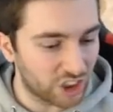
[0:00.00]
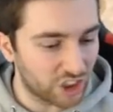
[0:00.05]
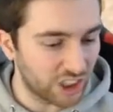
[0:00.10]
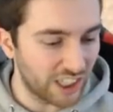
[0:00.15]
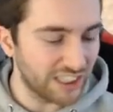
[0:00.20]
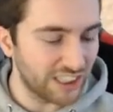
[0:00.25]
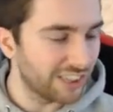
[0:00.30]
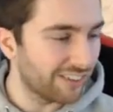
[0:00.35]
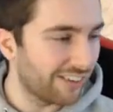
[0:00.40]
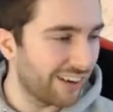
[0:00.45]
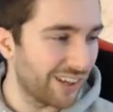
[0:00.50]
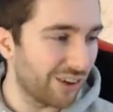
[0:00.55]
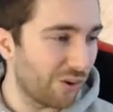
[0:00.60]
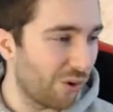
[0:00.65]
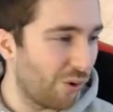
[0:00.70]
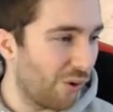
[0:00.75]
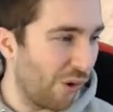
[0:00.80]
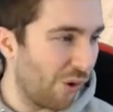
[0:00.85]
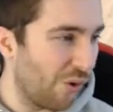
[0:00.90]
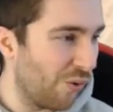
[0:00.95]
J J Redick
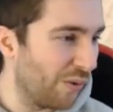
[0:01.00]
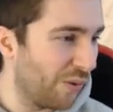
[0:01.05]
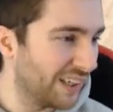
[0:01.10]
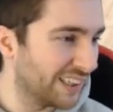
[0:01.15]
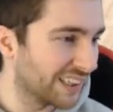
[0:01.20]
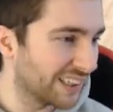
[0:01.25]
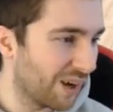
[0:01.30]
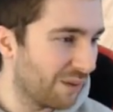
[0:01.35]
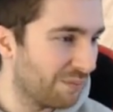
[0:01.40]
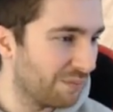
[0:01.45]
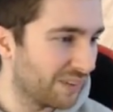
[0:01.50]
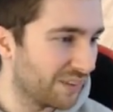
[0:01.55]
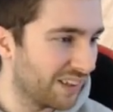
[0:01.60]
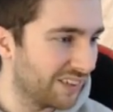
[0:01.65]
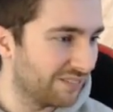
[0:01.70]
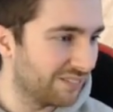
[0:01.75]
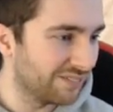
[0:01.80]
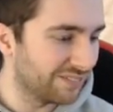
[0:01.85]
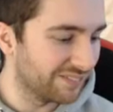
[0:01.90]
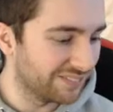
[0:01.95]
always comes
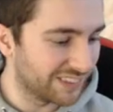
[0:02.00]
in.